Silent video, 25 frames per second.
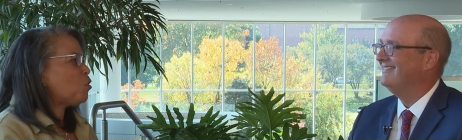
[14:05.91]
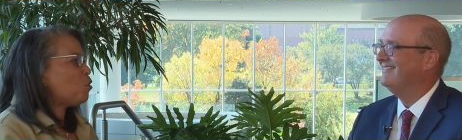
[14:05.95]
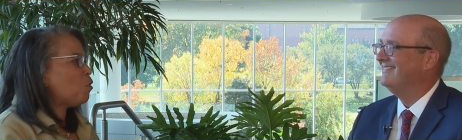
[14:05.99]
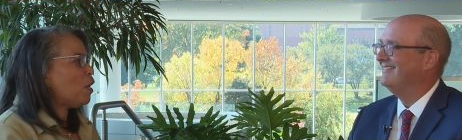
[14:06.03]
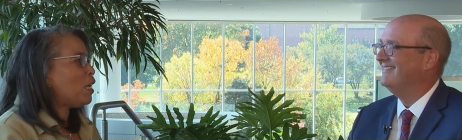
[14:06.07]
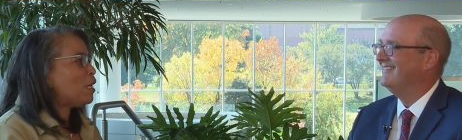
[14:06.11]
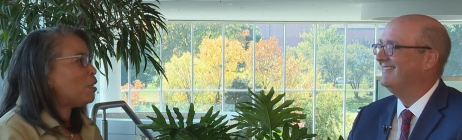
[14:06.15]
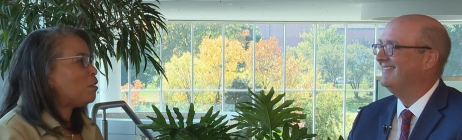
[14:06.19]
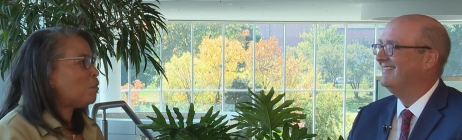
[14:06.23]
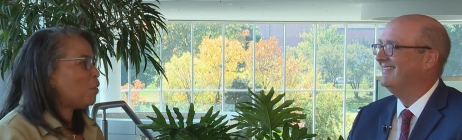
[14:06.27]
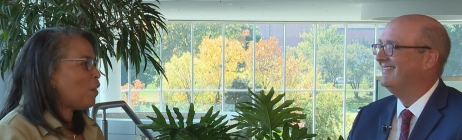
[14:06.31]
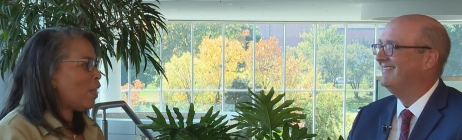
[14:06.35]
Speaker 1: Great
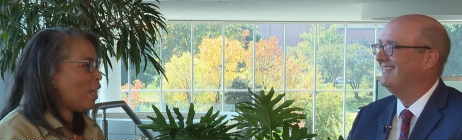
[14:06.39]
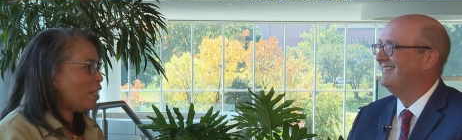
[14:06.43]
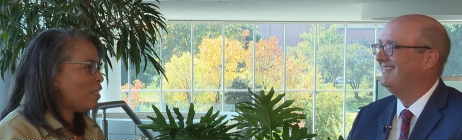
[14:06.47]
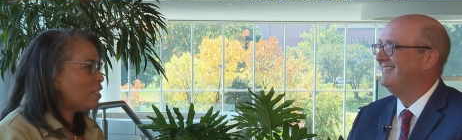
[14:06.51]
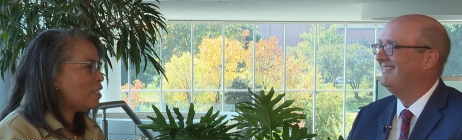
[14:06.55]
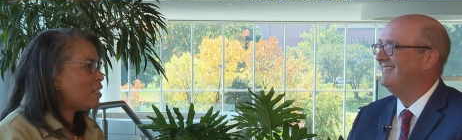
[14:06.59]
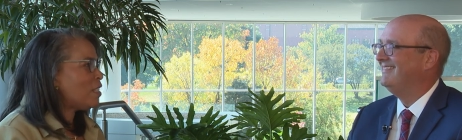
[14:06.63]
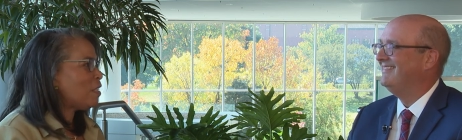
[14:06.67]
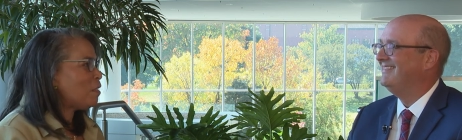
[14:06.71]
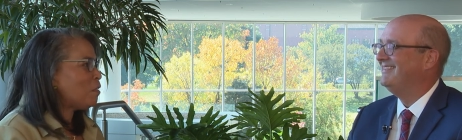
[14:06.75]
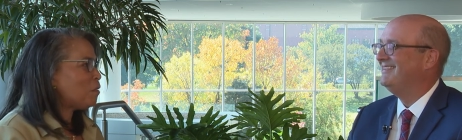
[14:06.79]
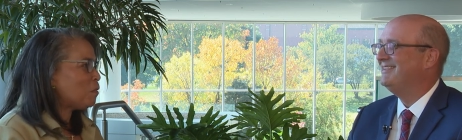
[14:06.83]

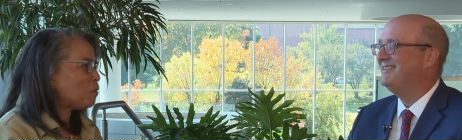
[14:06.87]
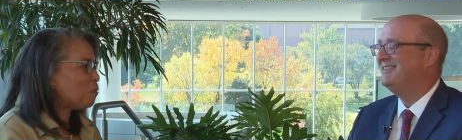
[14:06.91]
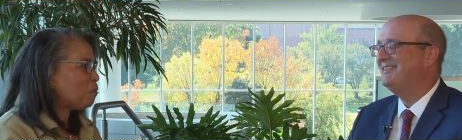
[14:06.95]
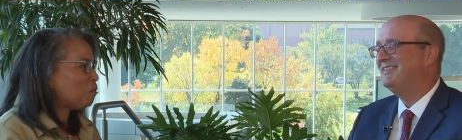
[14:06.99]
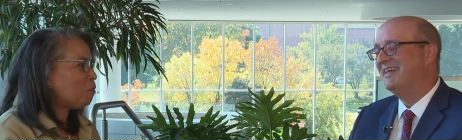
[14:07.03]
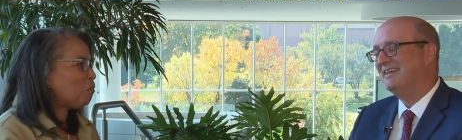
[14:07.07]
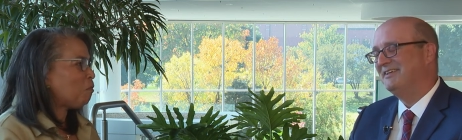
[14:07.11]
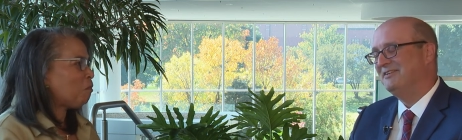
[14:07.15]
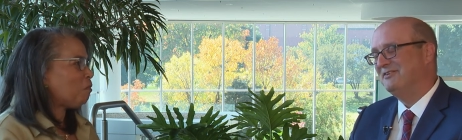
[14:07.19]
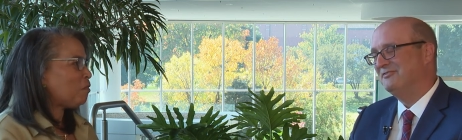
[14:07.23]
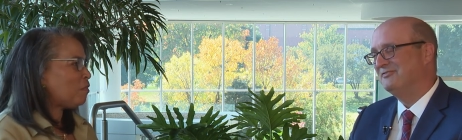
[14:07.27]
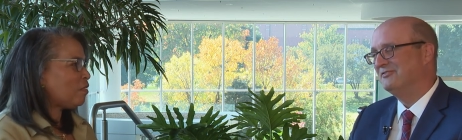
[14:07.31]
advice.
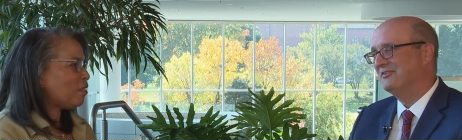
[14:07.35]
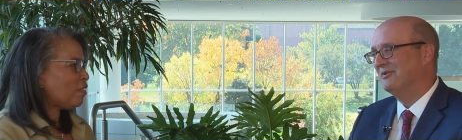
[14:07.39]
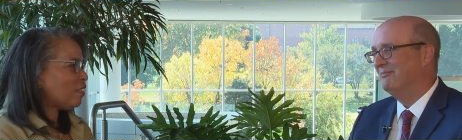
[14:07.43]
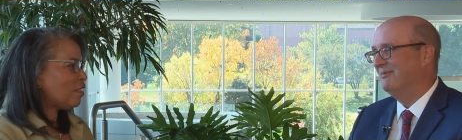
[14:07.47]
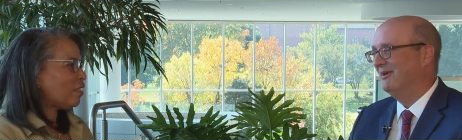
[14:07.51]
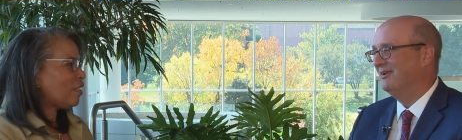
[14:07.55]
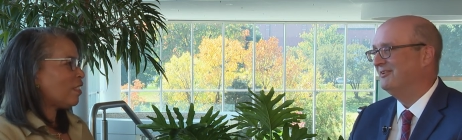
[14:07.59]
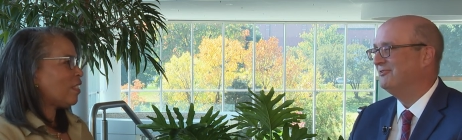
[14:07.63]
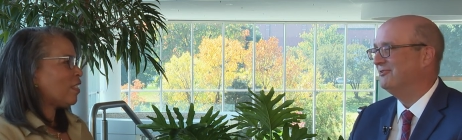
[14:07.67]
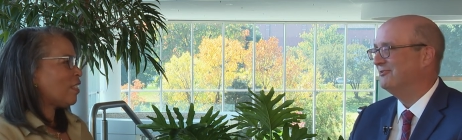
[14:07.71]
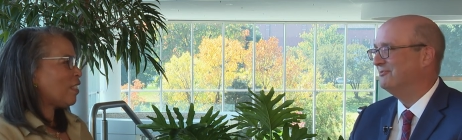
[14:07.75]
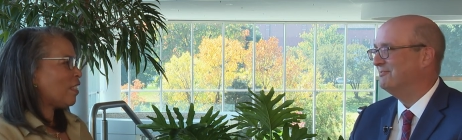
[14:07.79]
Speaker 2: Thank you so
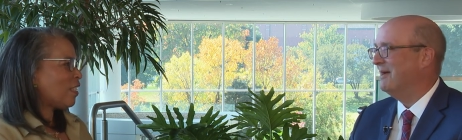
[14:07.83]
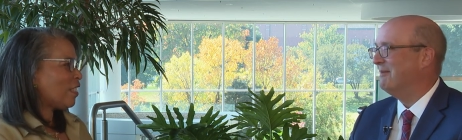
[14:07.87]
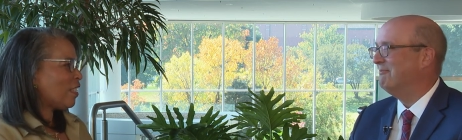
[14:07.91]
much. It was my